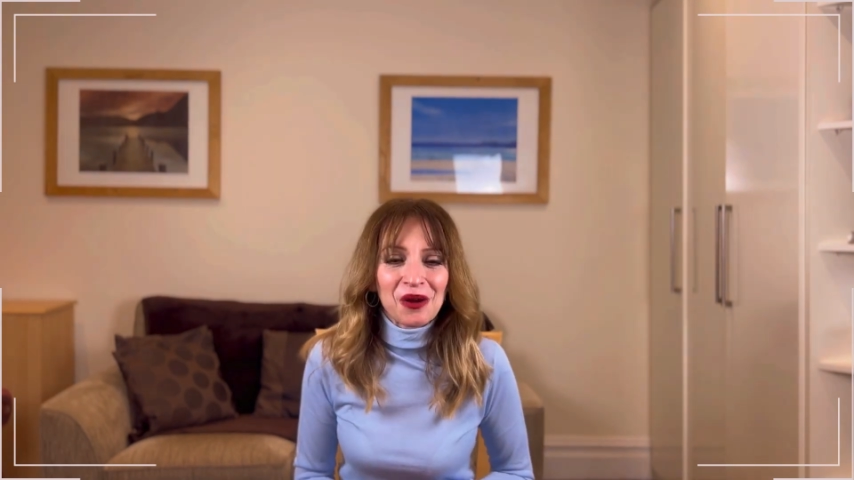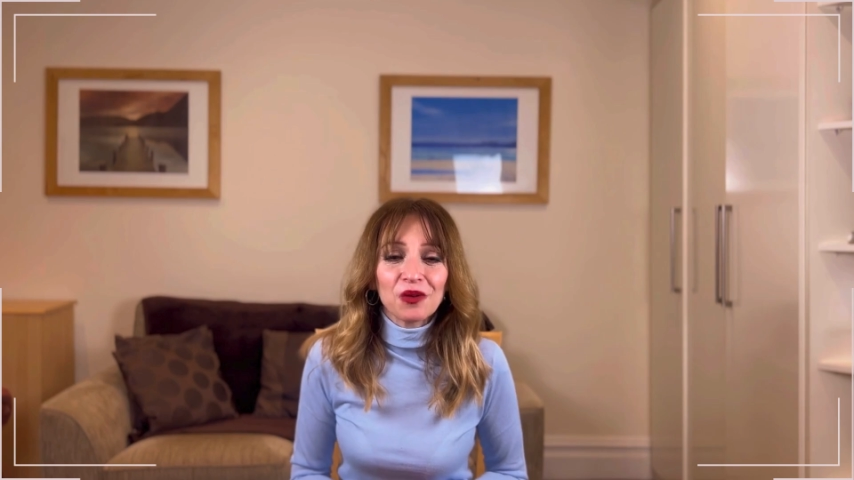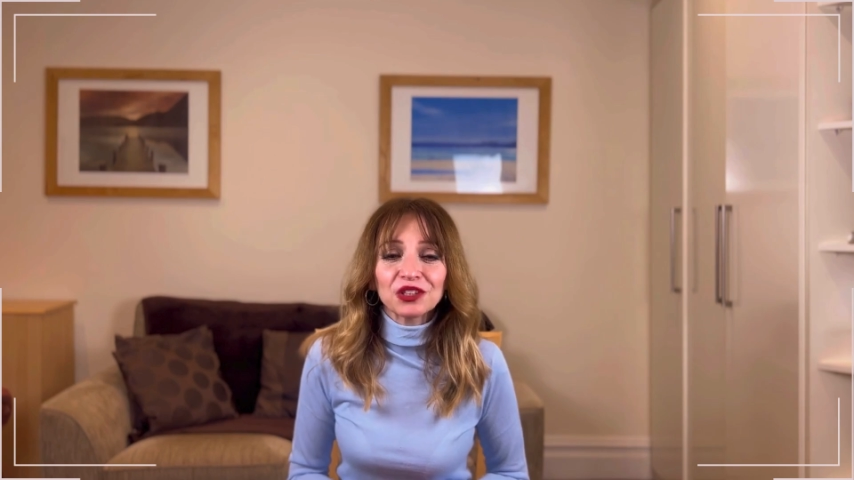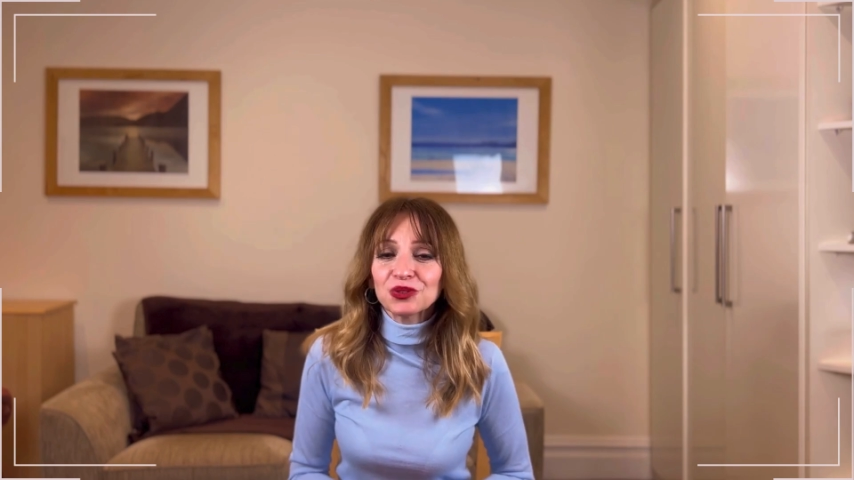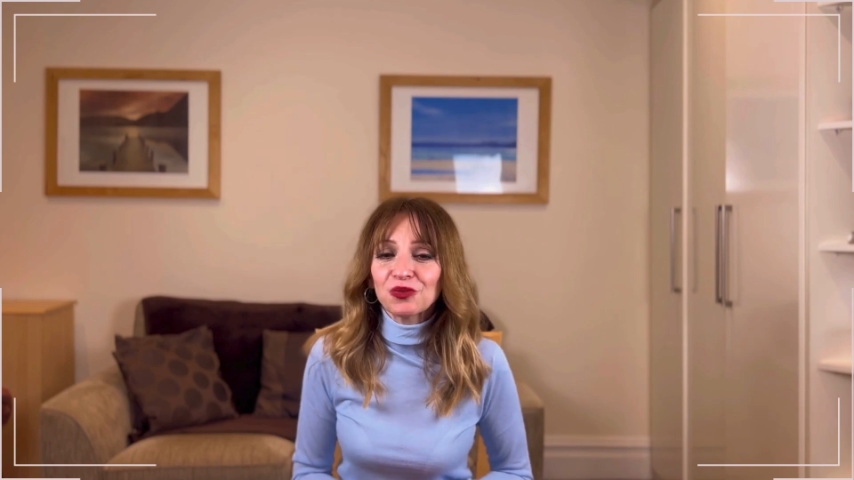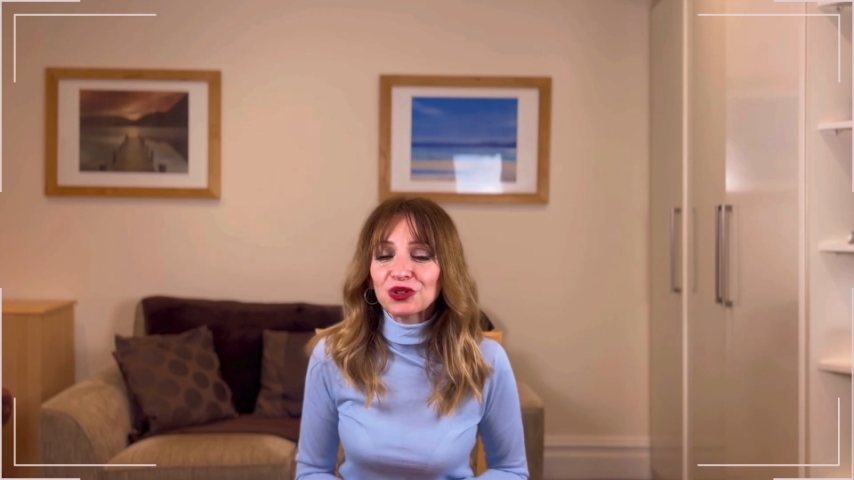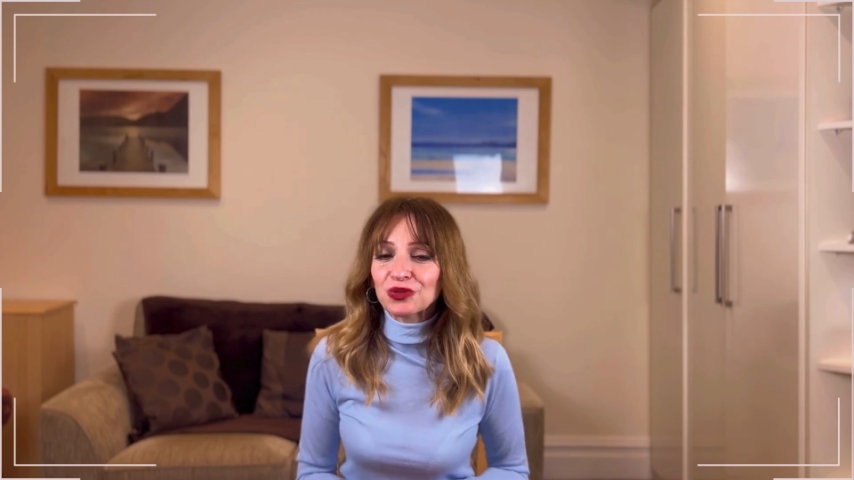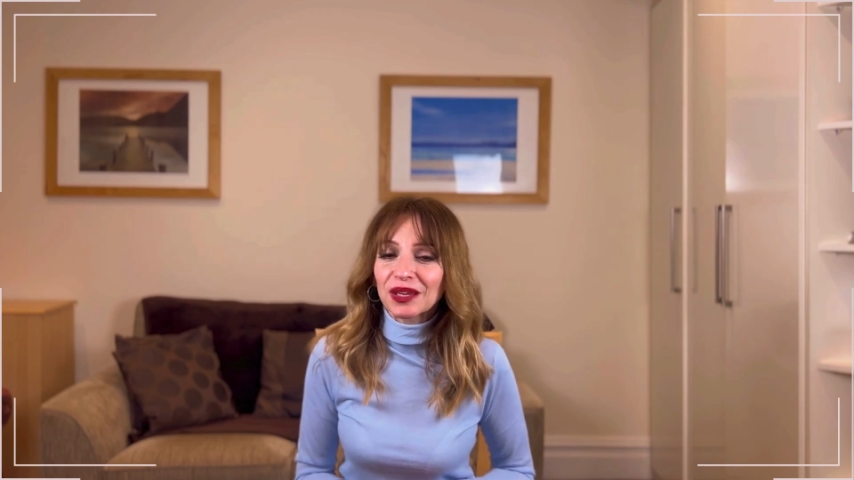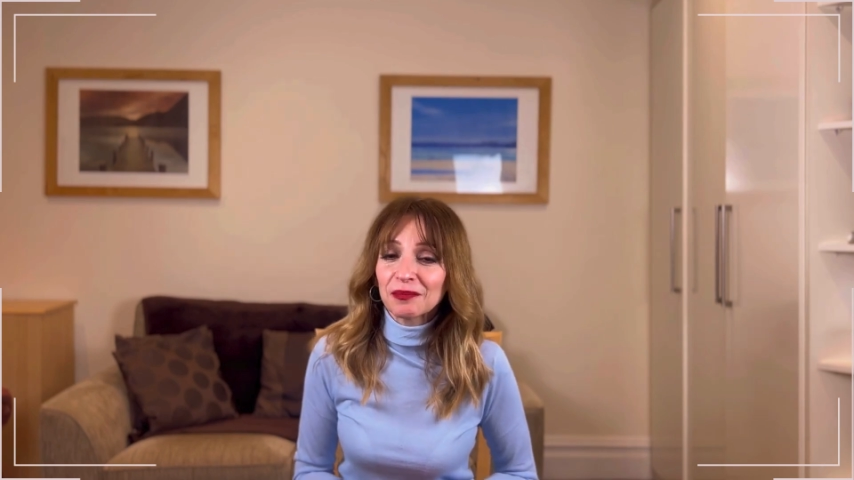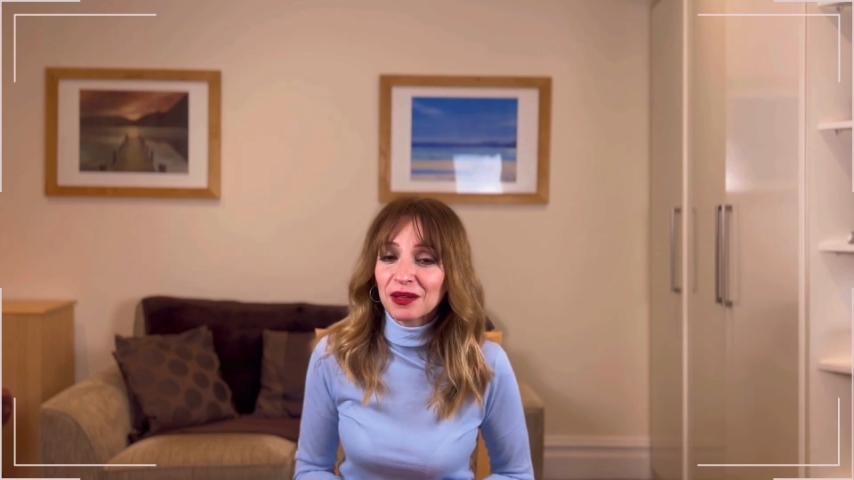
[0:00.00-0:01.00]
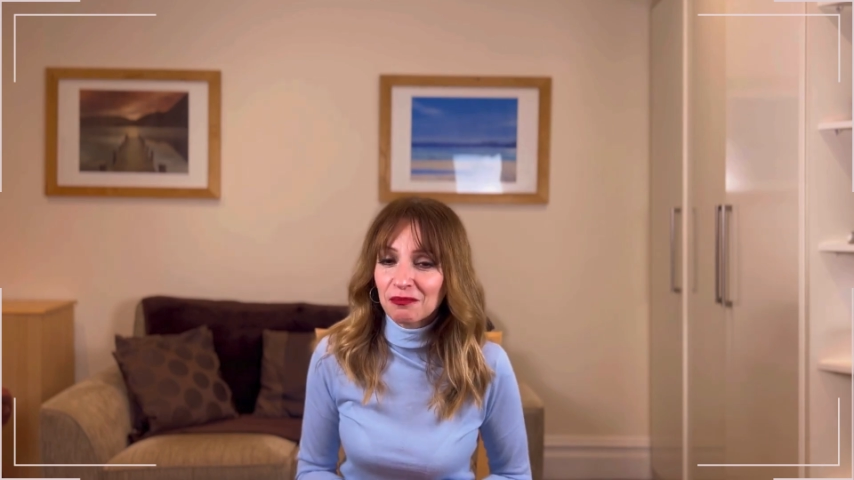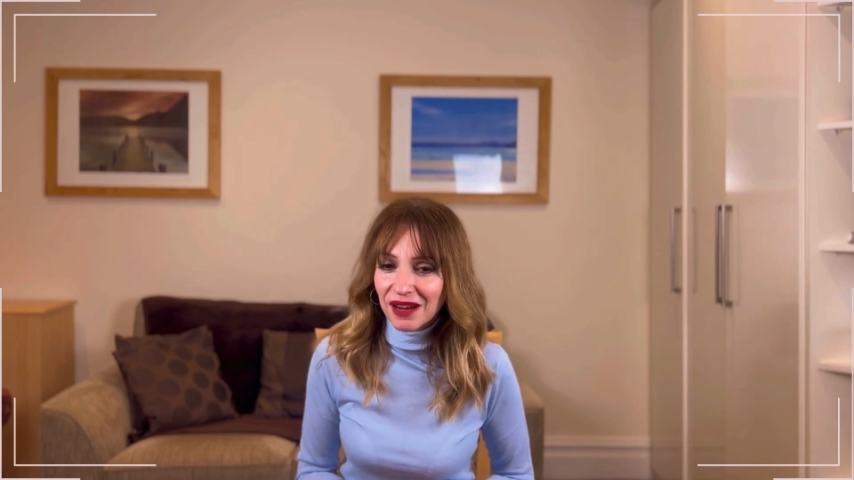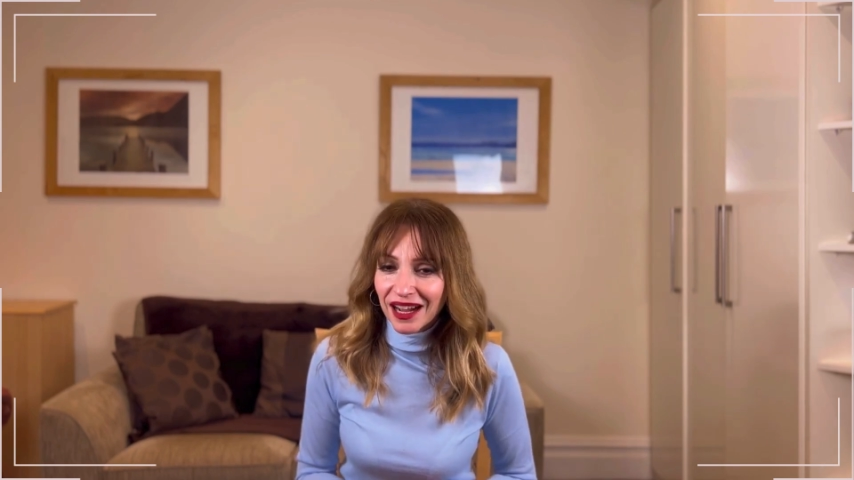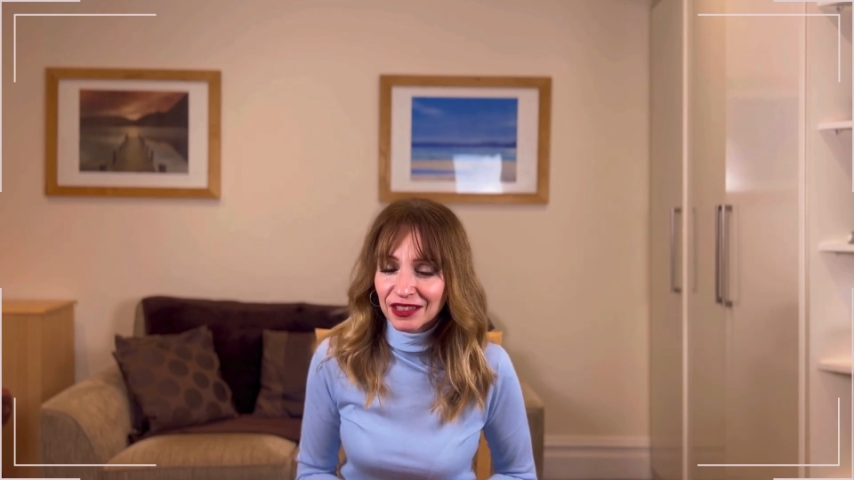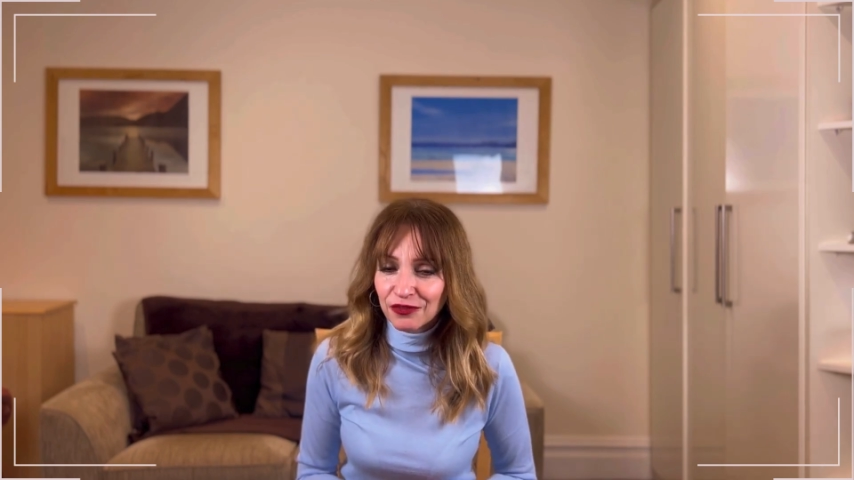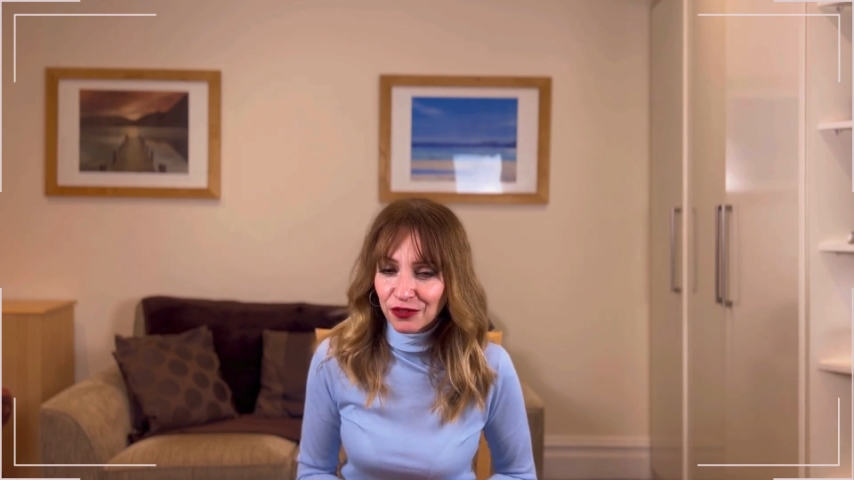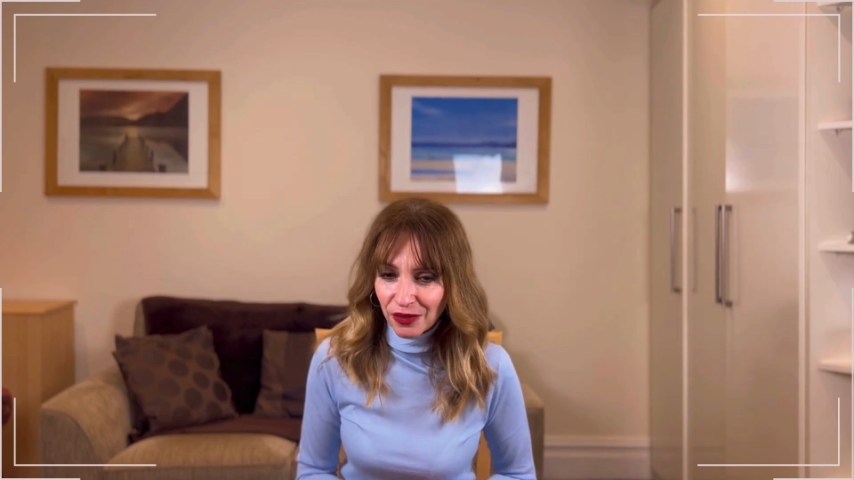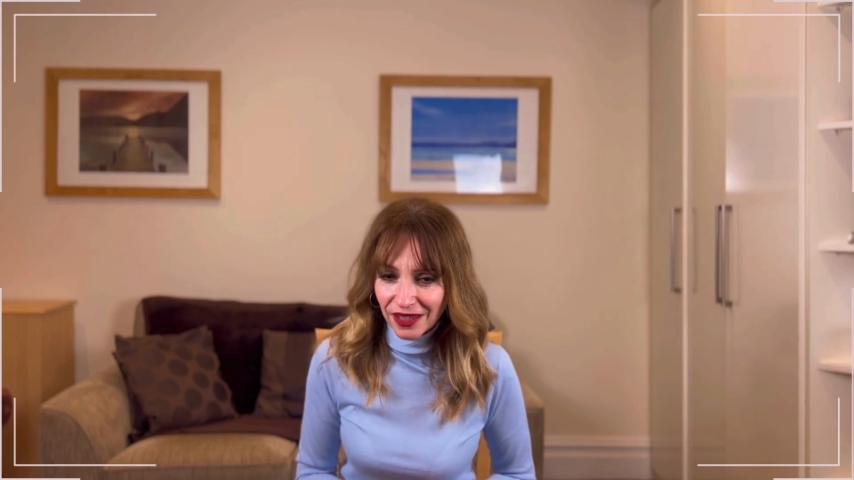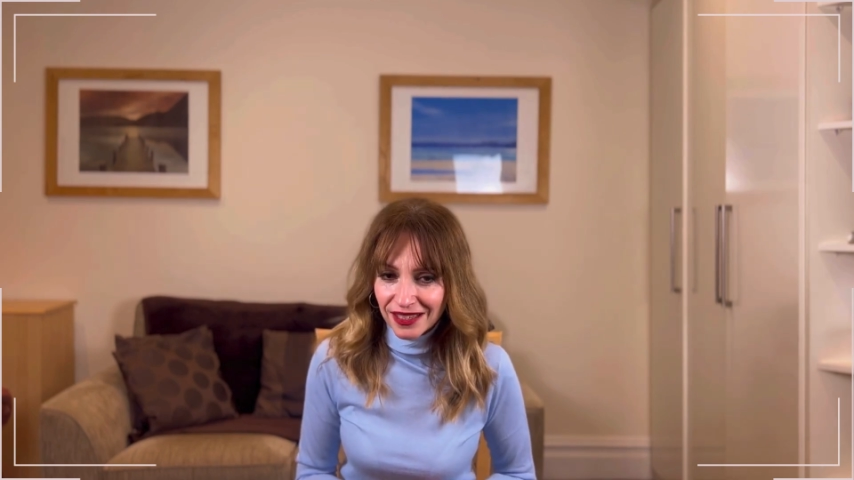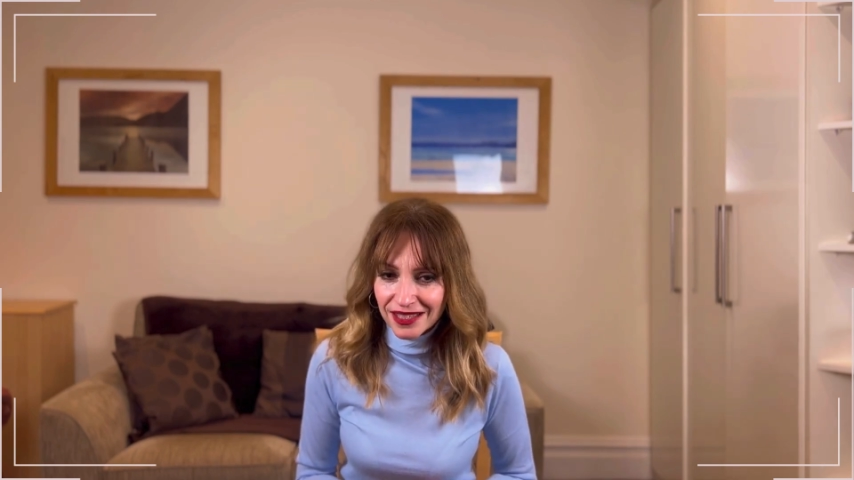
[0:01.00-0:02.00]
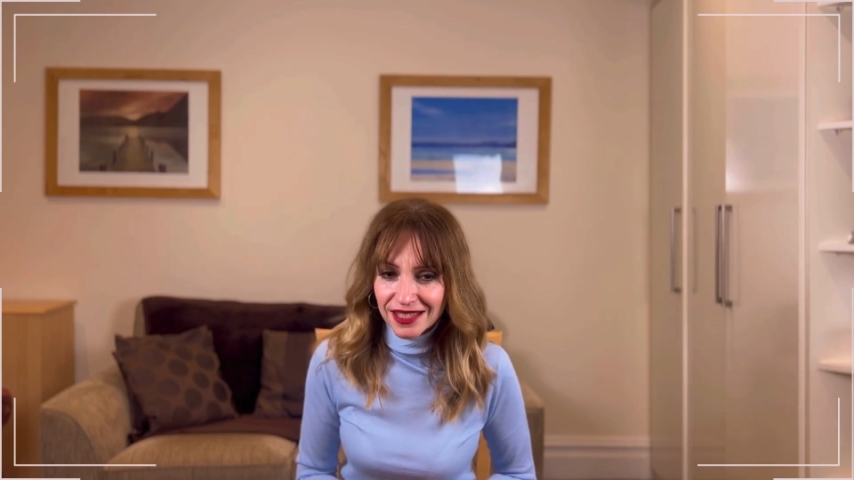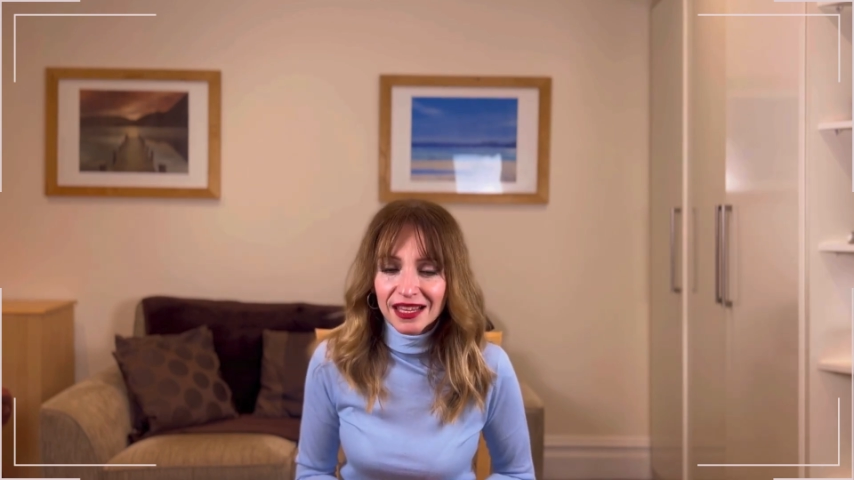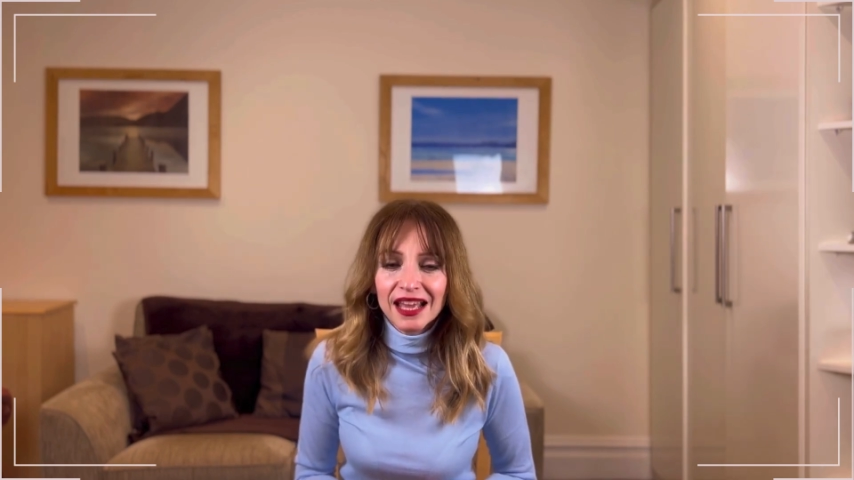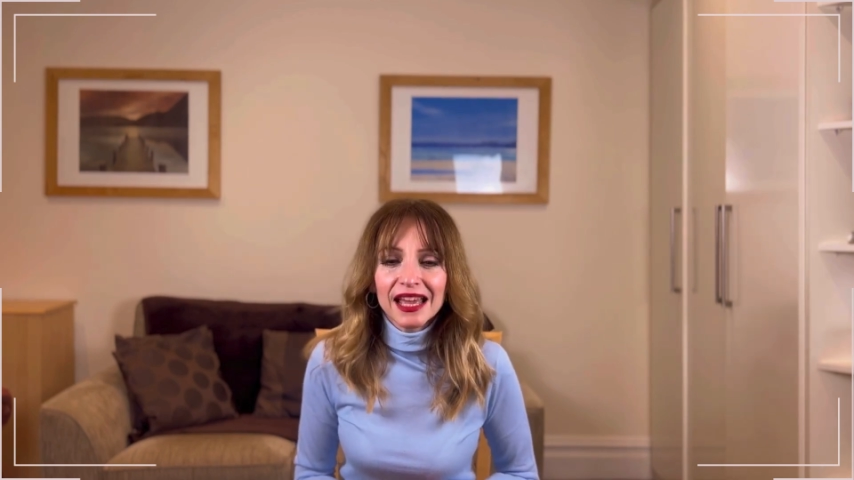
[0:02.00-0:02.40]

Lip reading: What you want to keep in mind for this